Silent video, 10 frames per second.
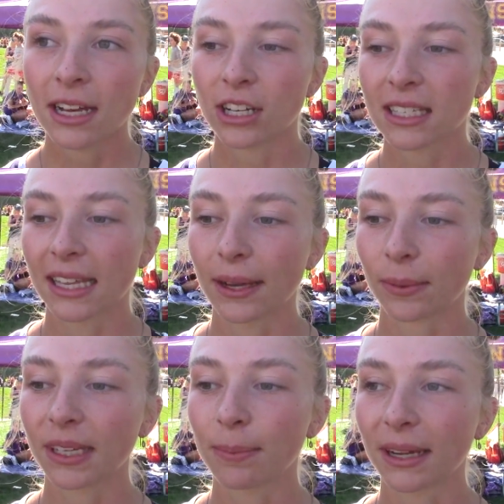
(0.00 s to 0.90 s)
just to like
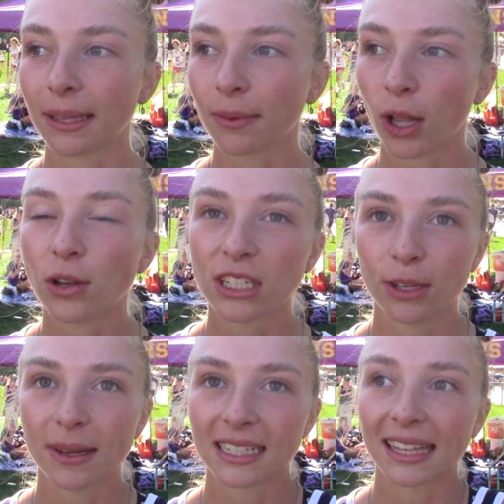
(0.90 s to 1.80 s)
really bring them close to
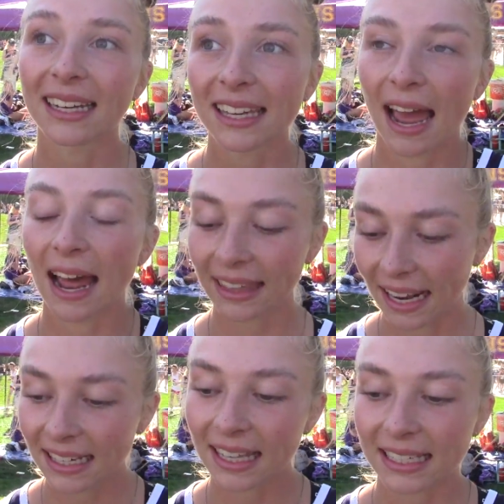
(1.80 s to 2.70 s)
you, because at the
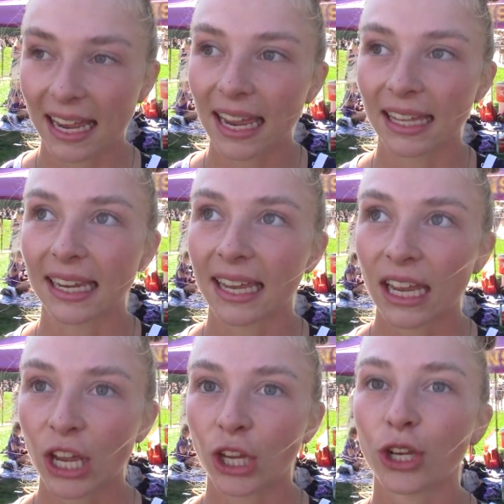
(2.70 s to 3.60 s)
end of the day, like,
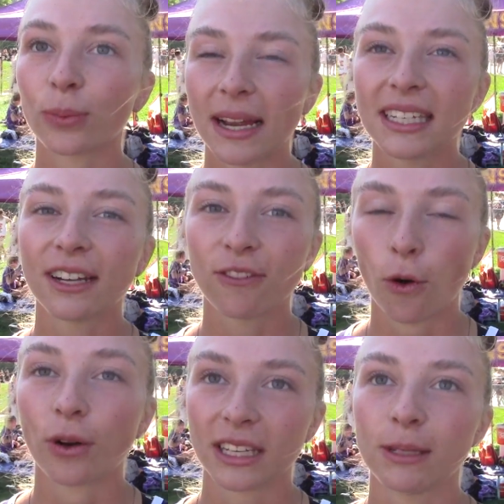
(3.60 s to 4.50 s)
you're racing
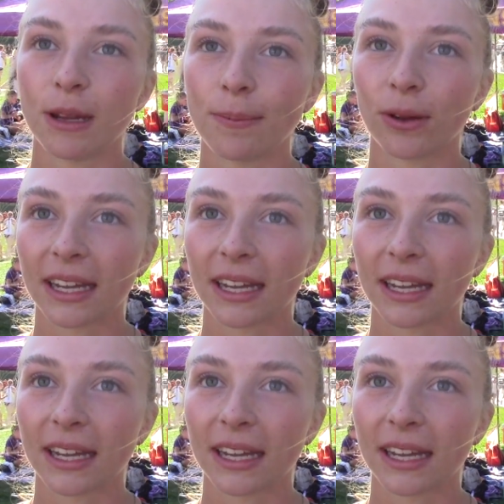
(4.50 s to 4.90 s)
for these people.